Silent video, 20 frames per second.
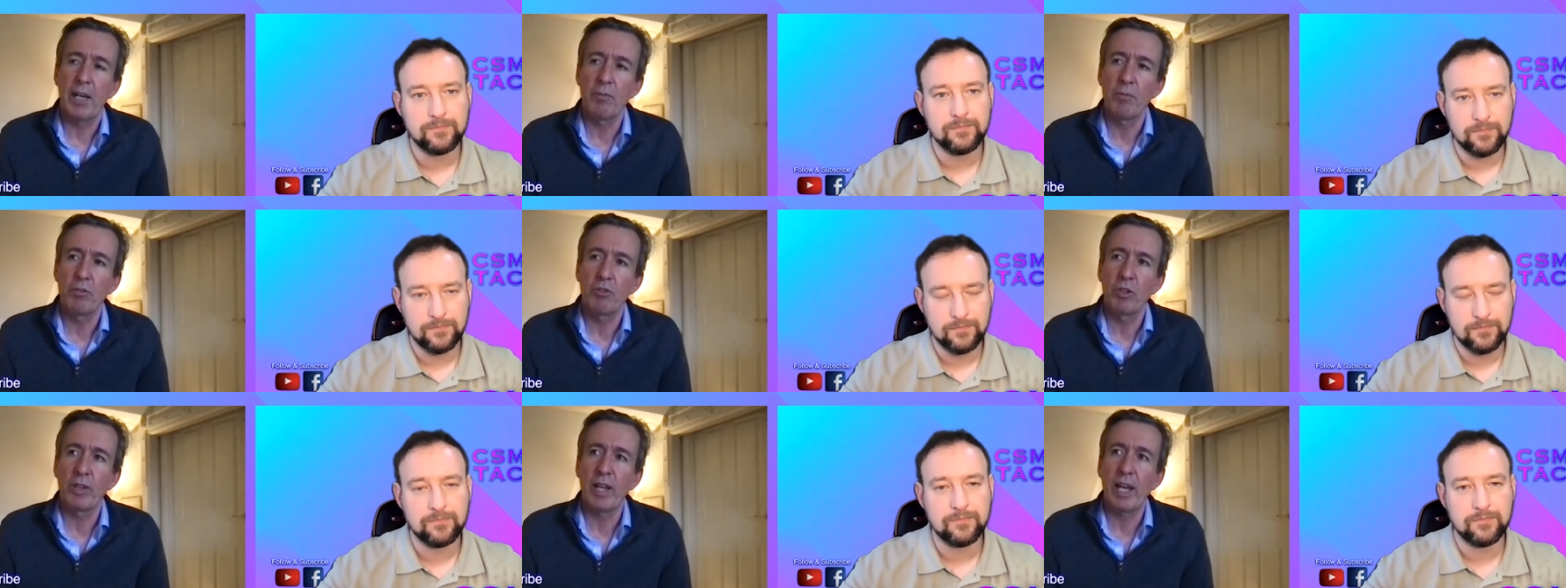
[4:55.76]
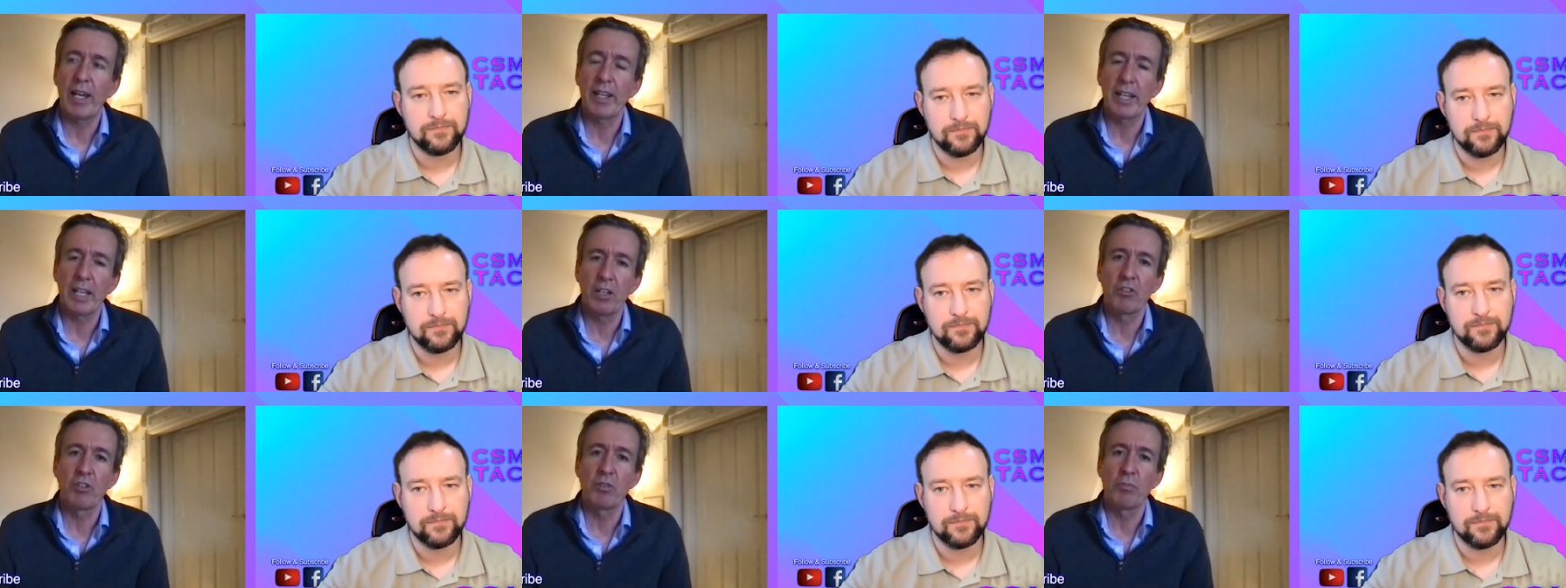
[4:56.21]
Speaker 1: So that,
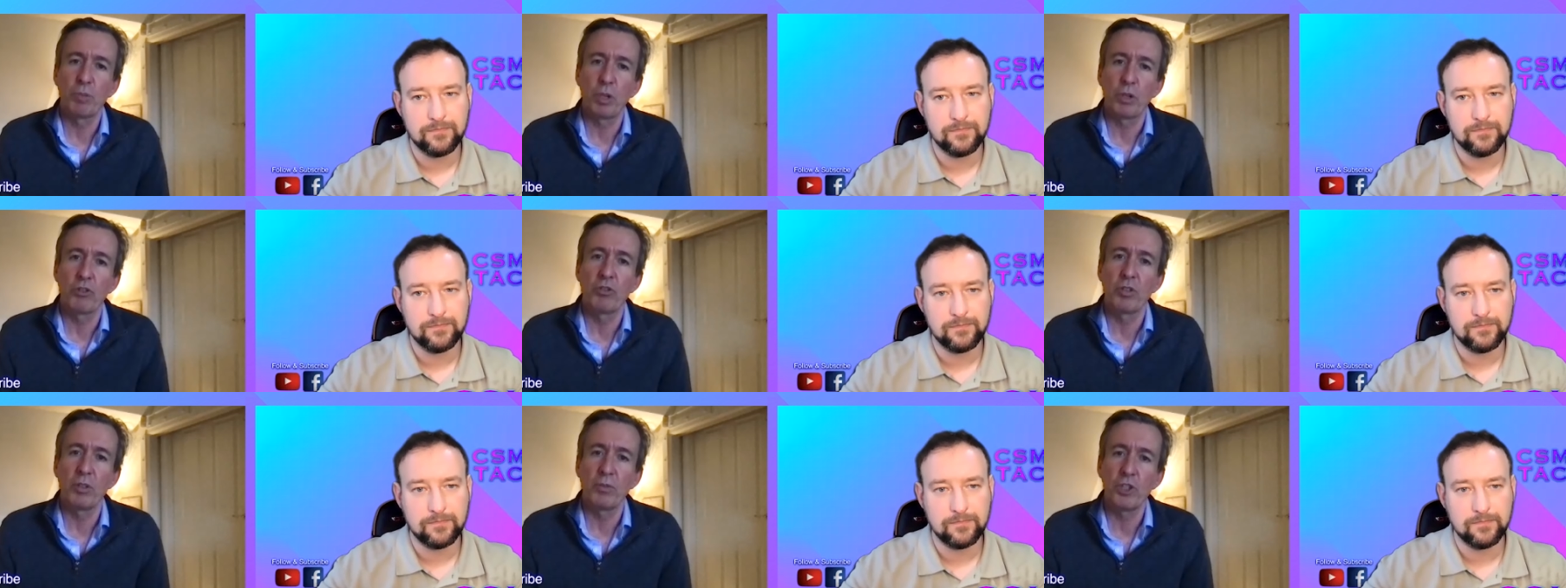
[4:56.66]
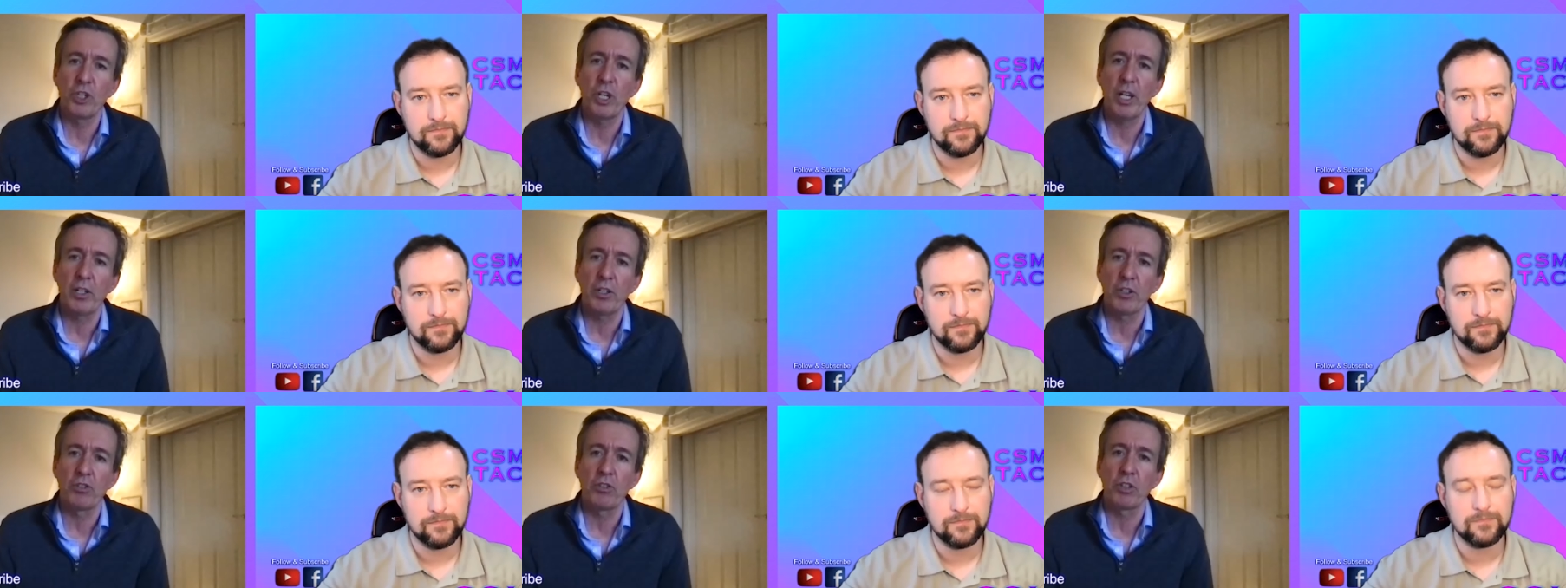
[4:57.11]
again, is a positive
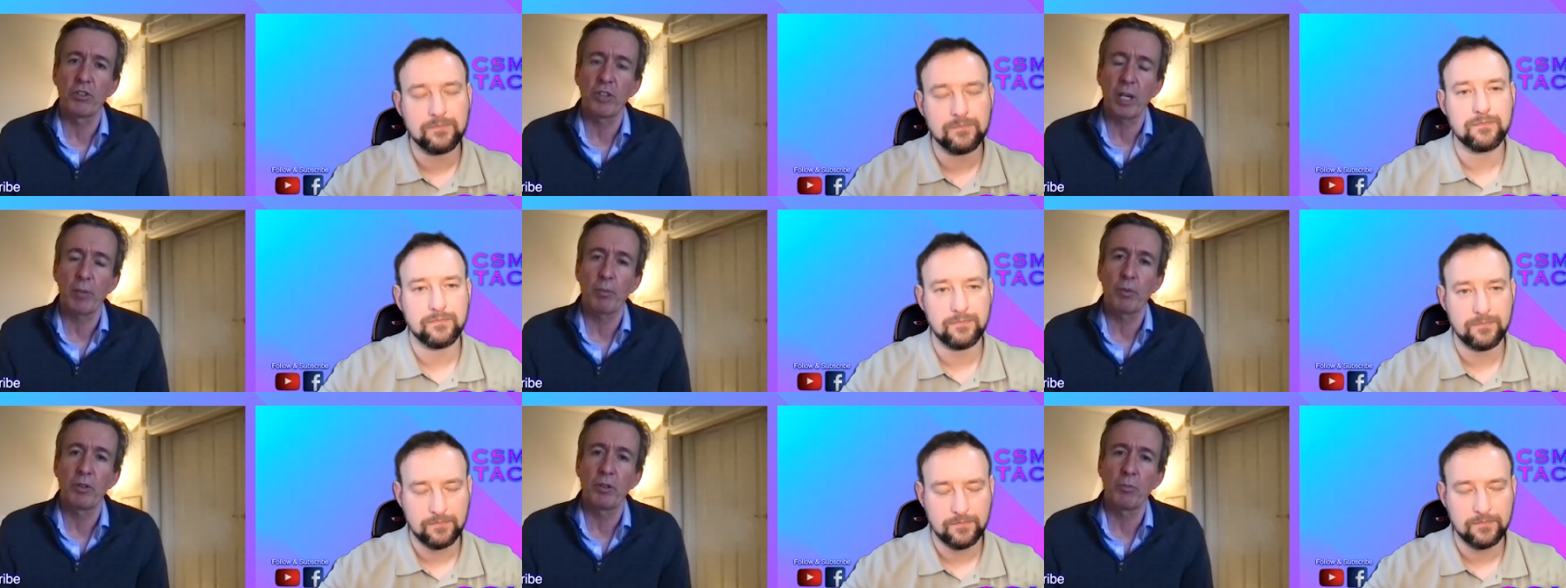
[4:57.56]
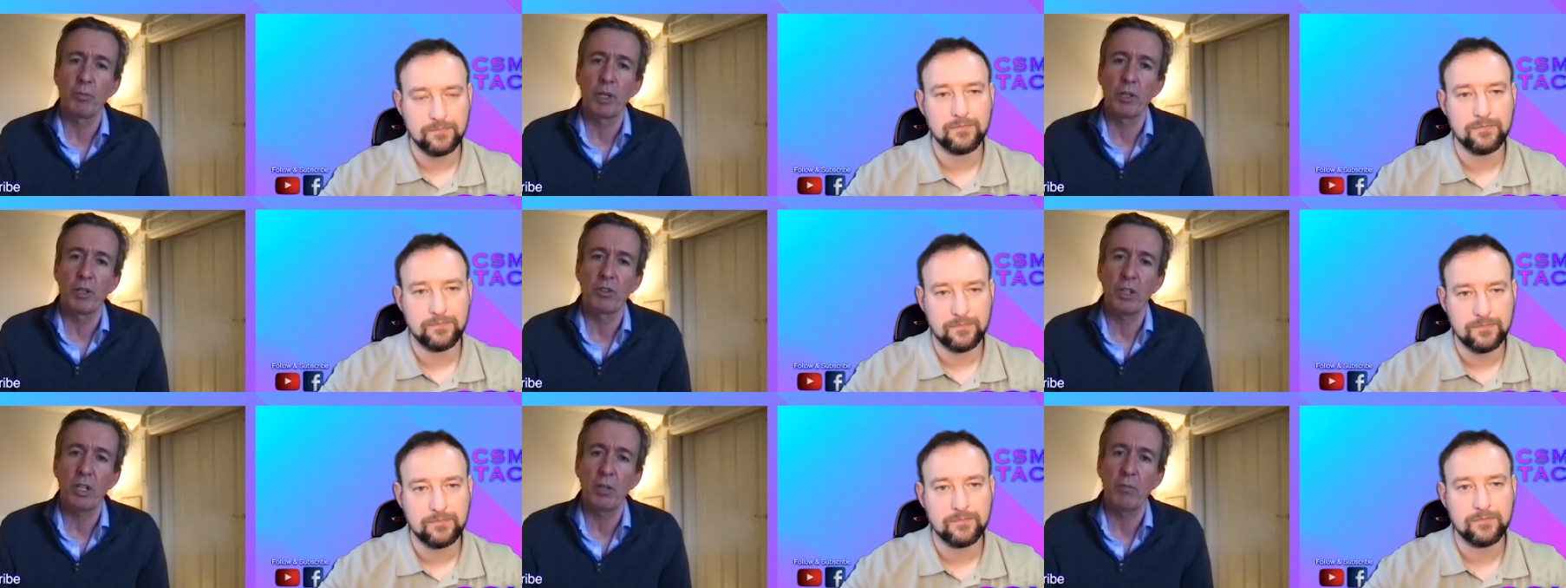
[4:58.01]
change that's happened in my
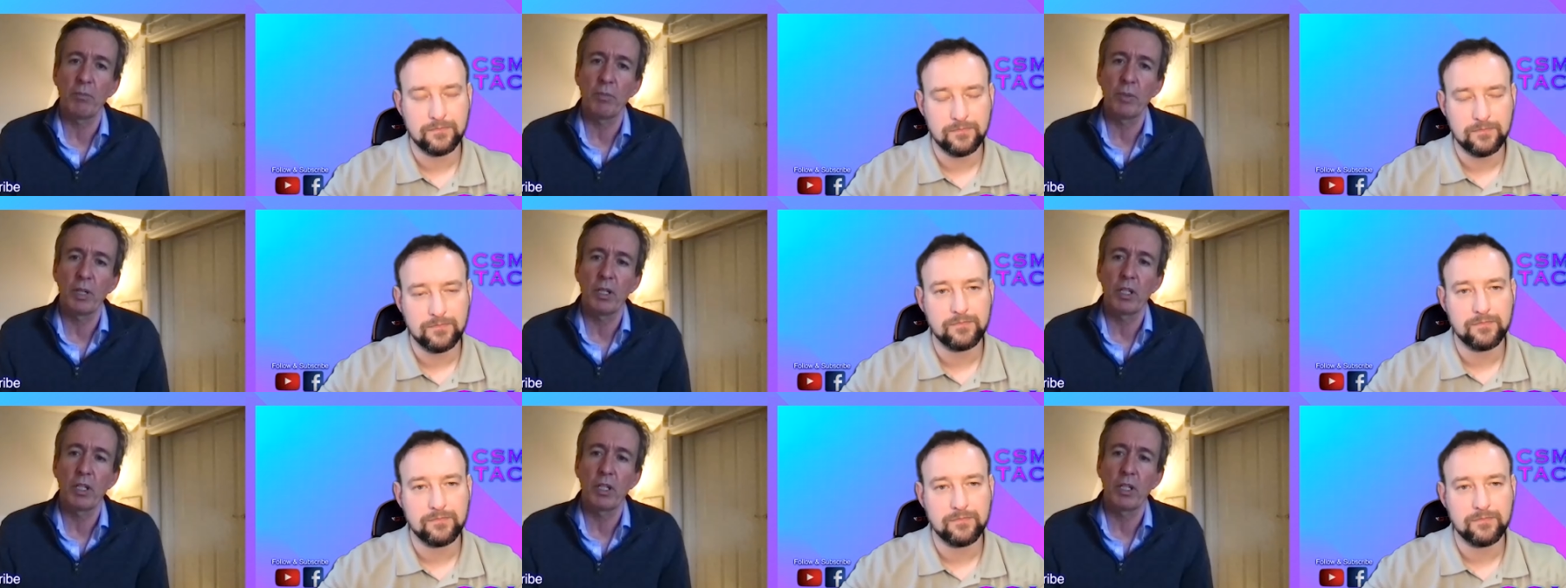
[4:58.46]
time.